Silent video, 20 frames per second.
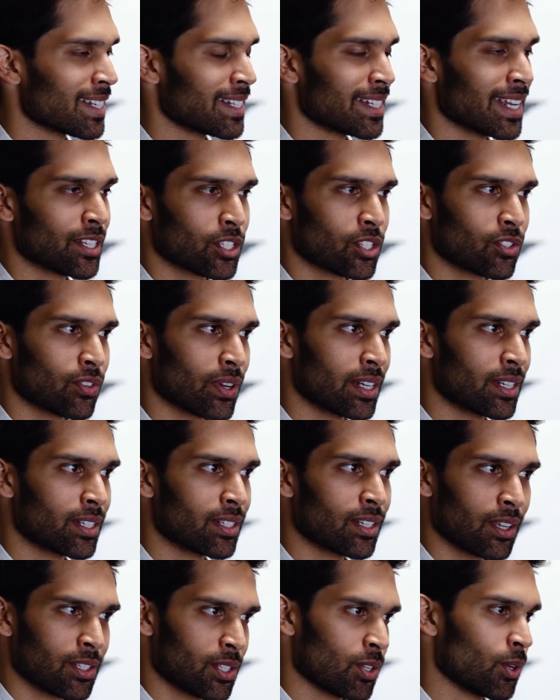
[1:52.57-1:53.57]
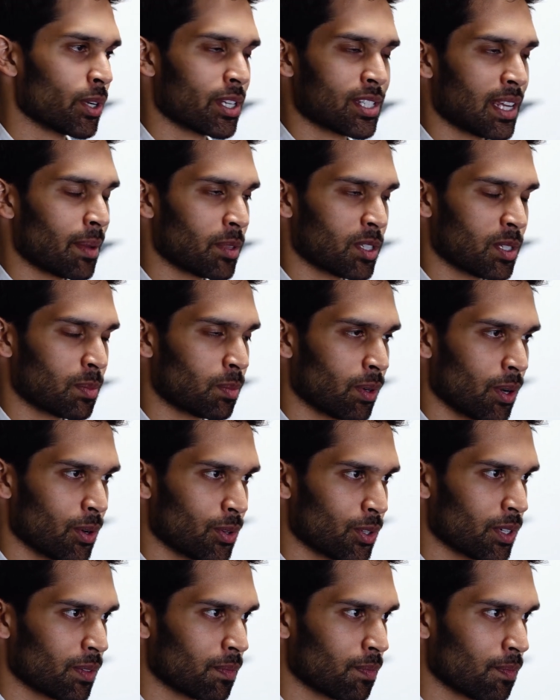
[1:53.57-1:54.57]
and dentistry does not accept this
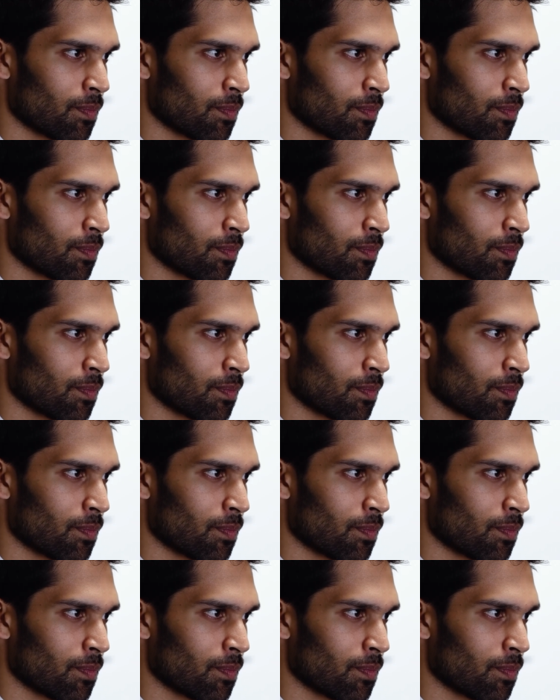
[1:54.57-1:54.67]
approach.